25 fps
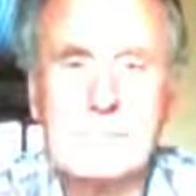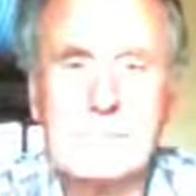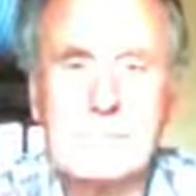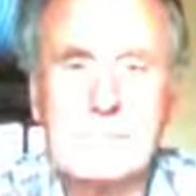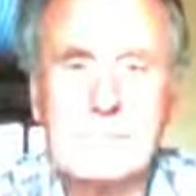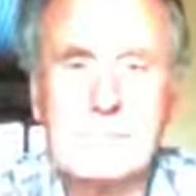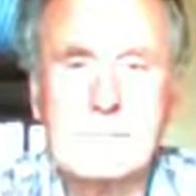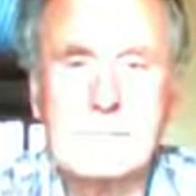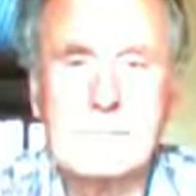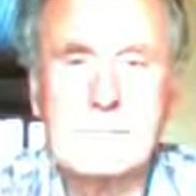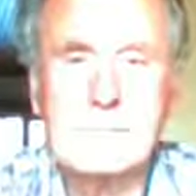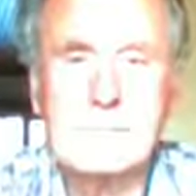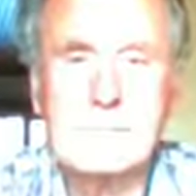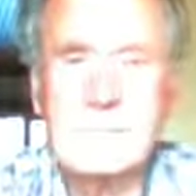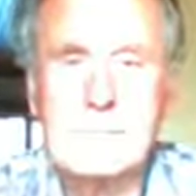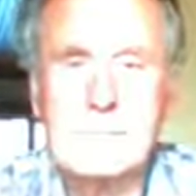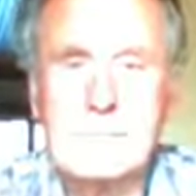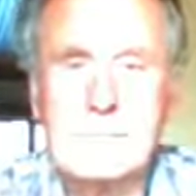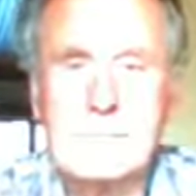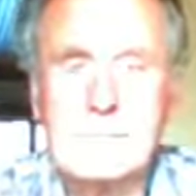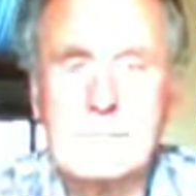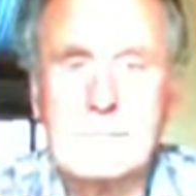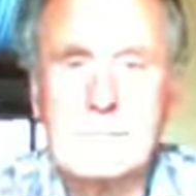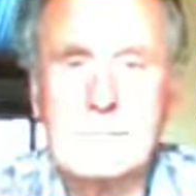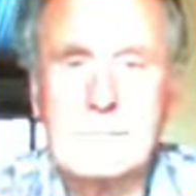rallies and
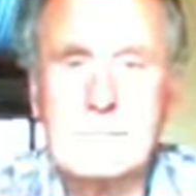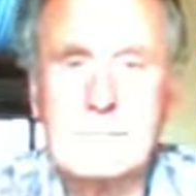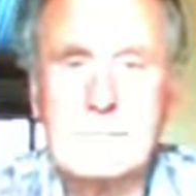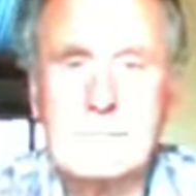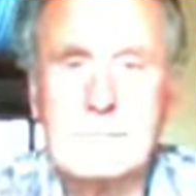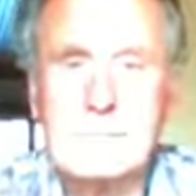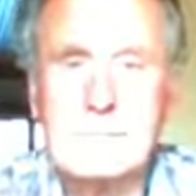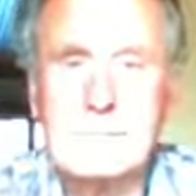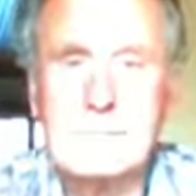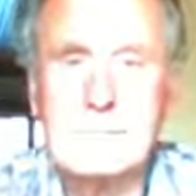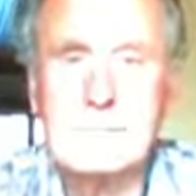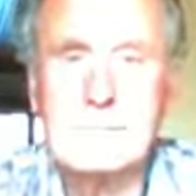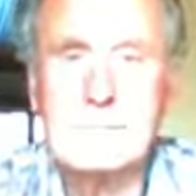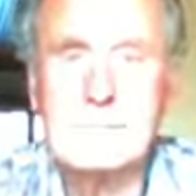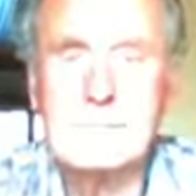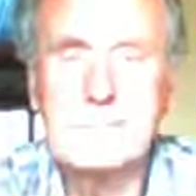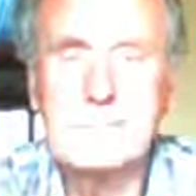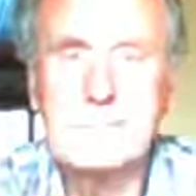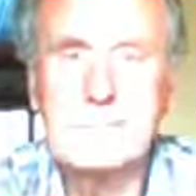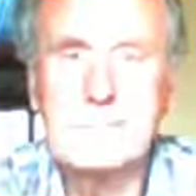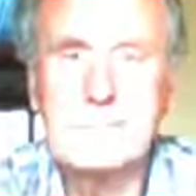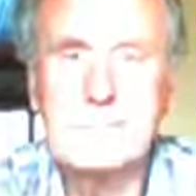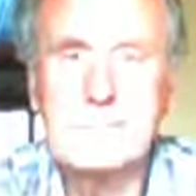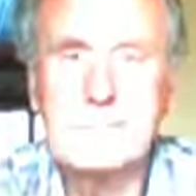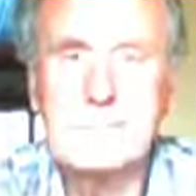stuff all over the country,
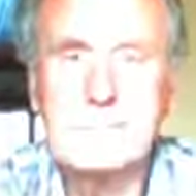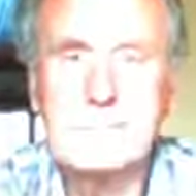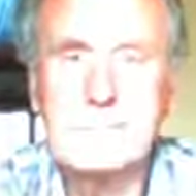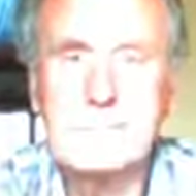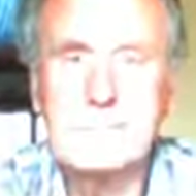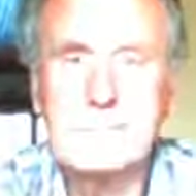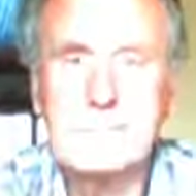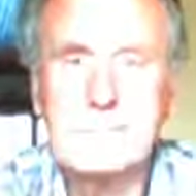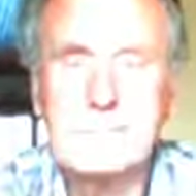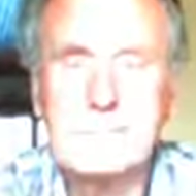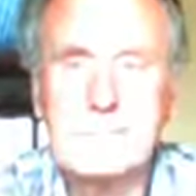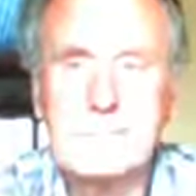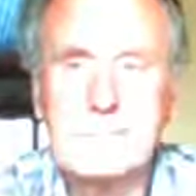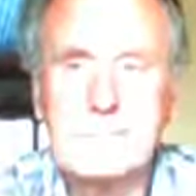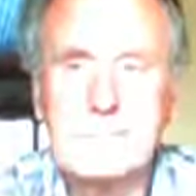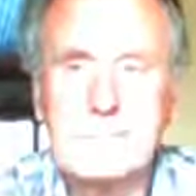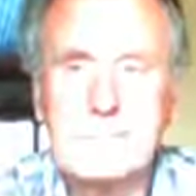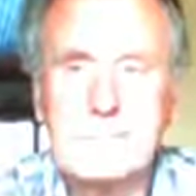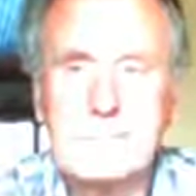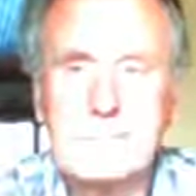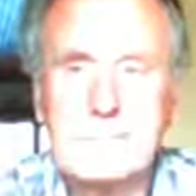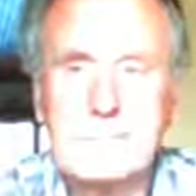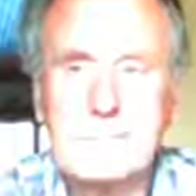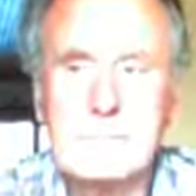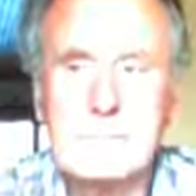and
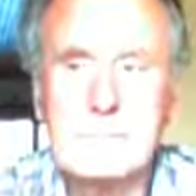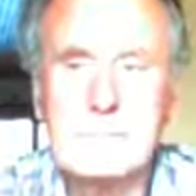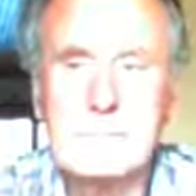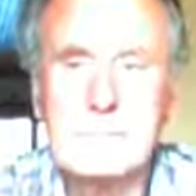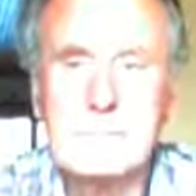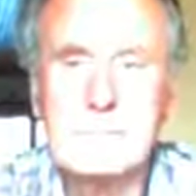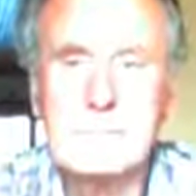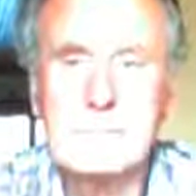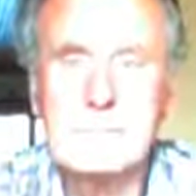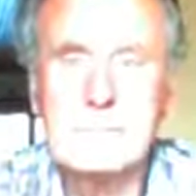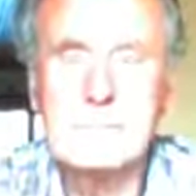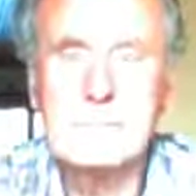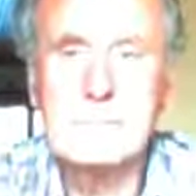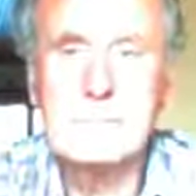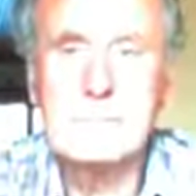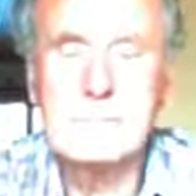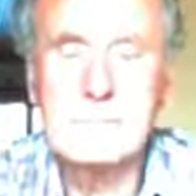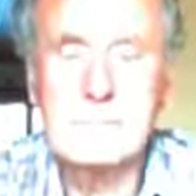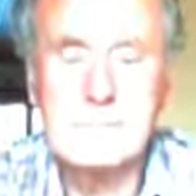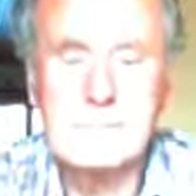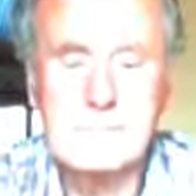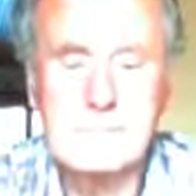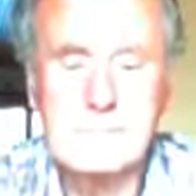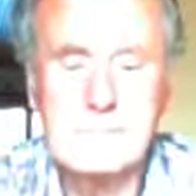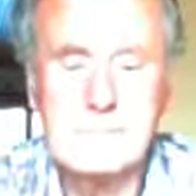seeing you
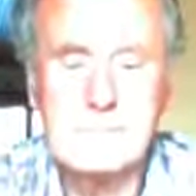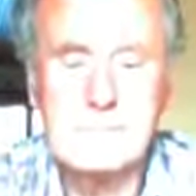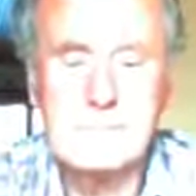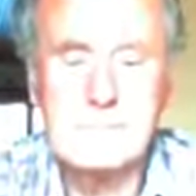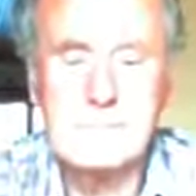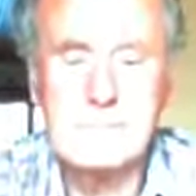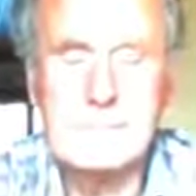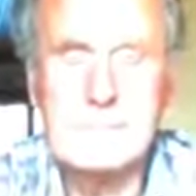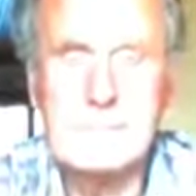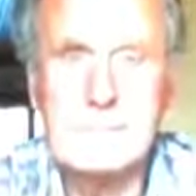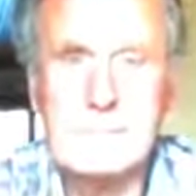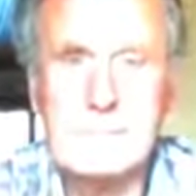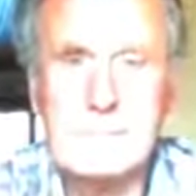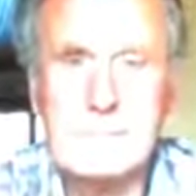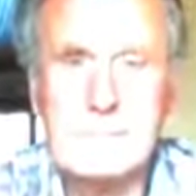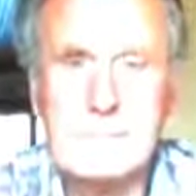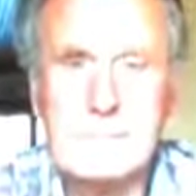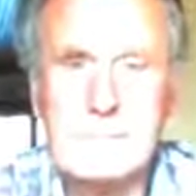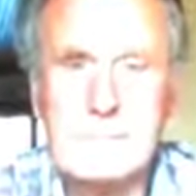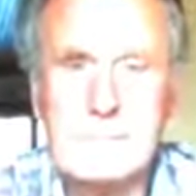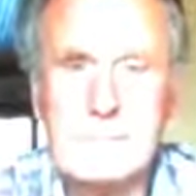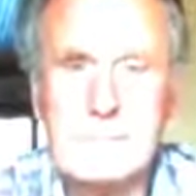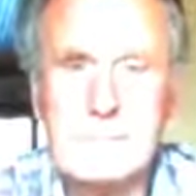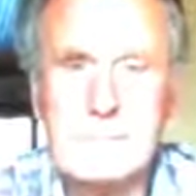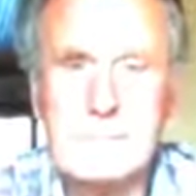in the famous
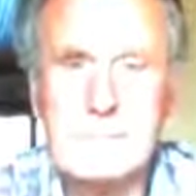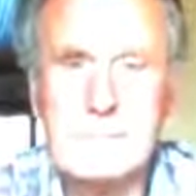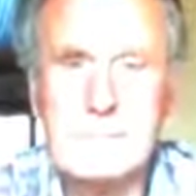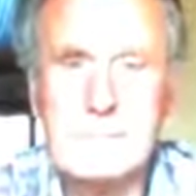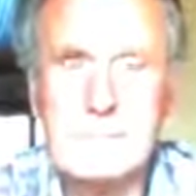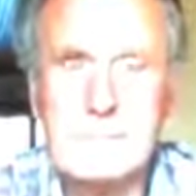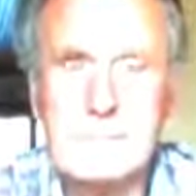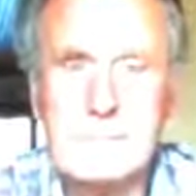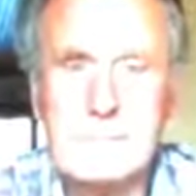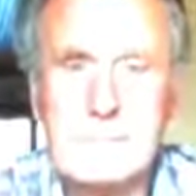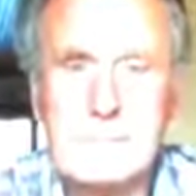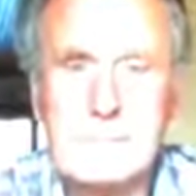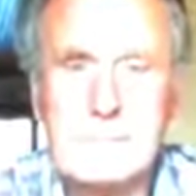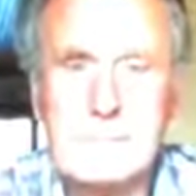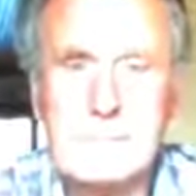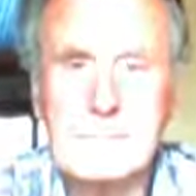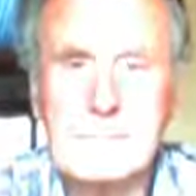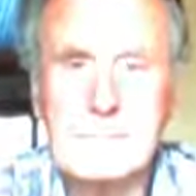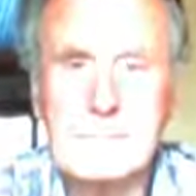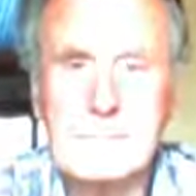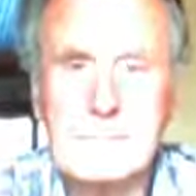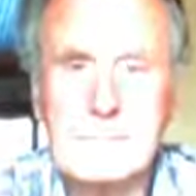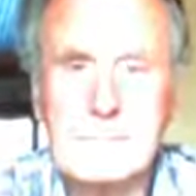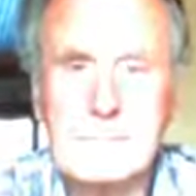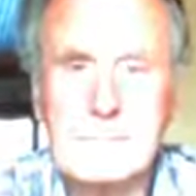205,
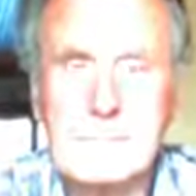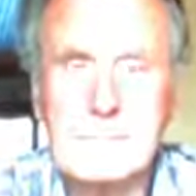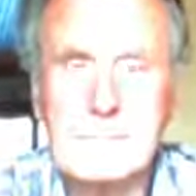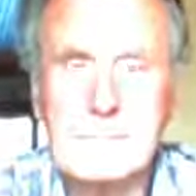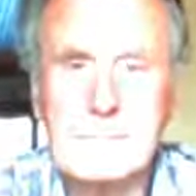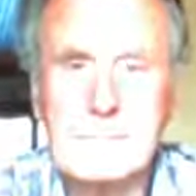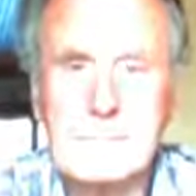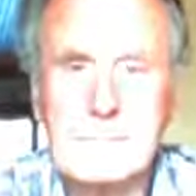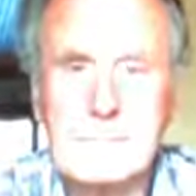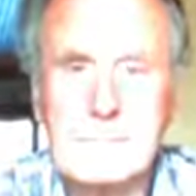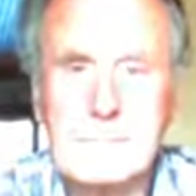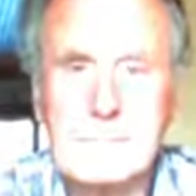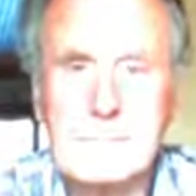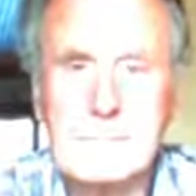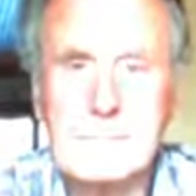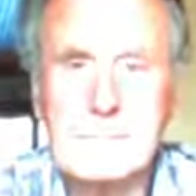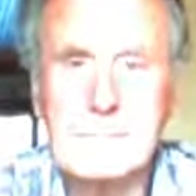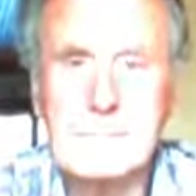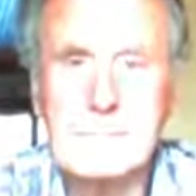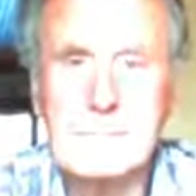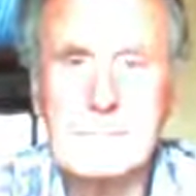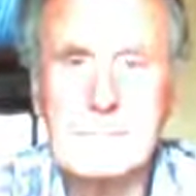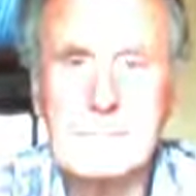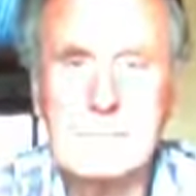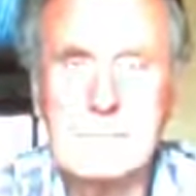JJI
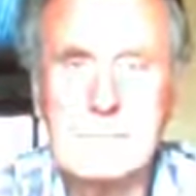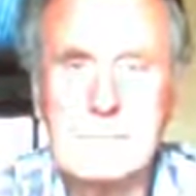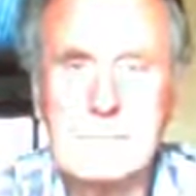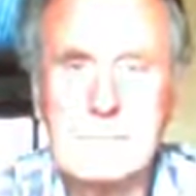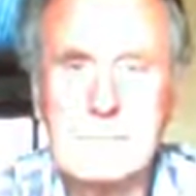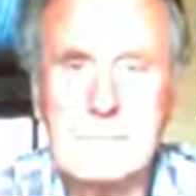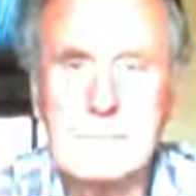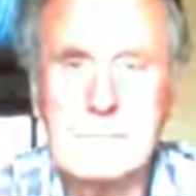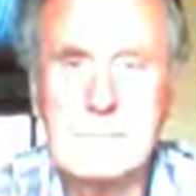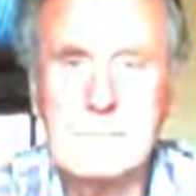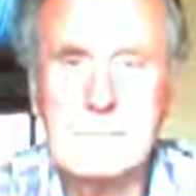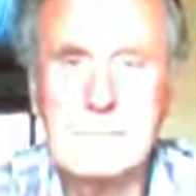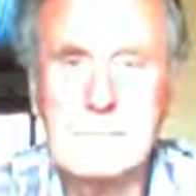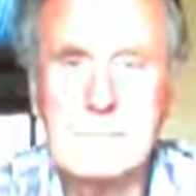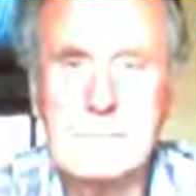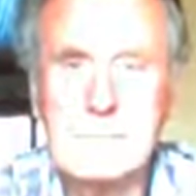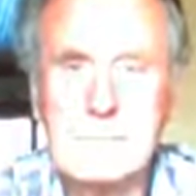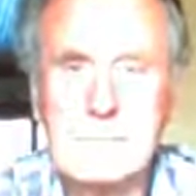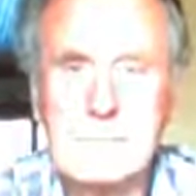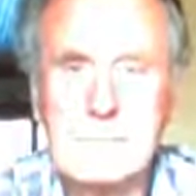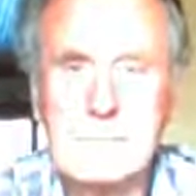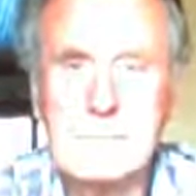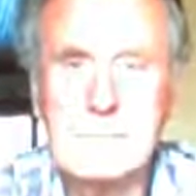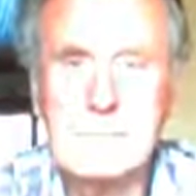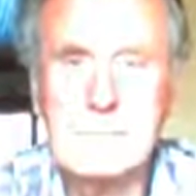205.
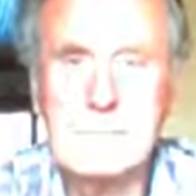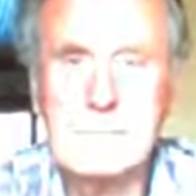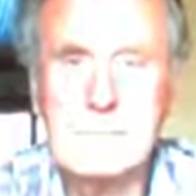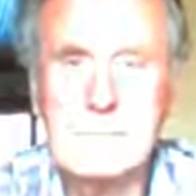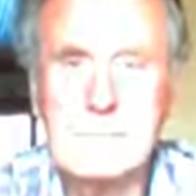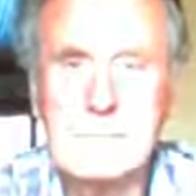And